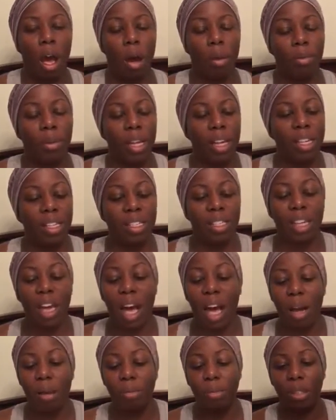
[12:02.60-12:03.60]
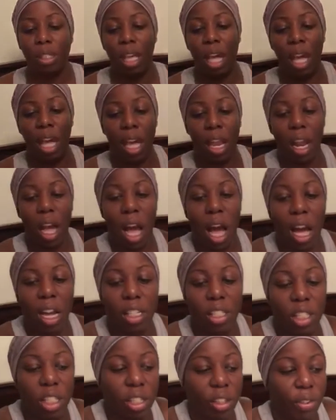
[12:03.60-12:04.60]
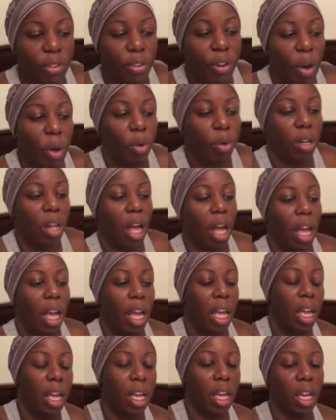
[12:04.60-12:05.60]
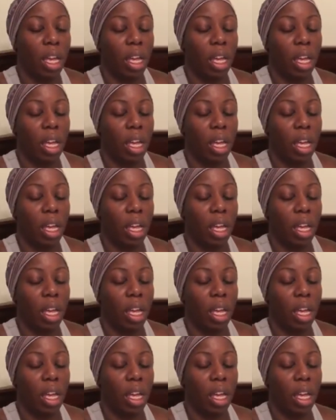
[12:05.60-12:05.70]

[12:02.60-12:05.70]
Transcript: There's times that I just felt like